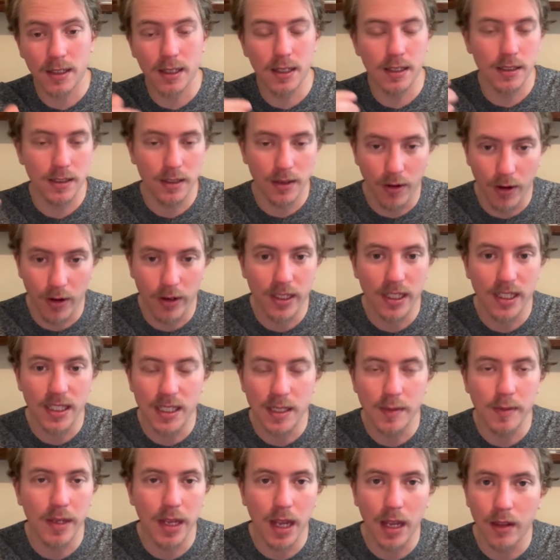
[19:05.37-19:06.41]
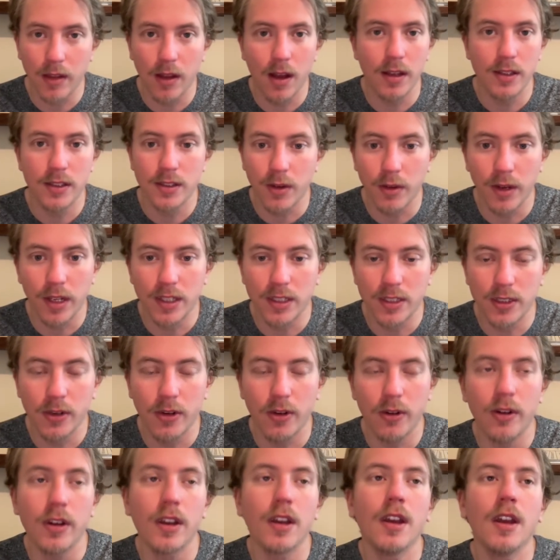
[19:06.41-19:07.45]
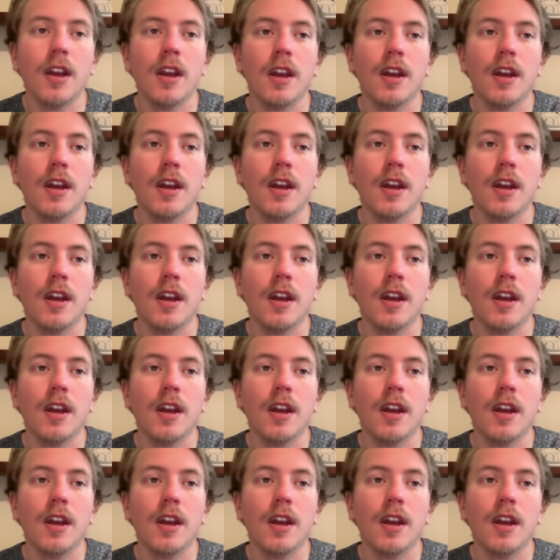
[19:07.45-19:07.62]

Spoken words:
because there are TCPA laws, don't get sued.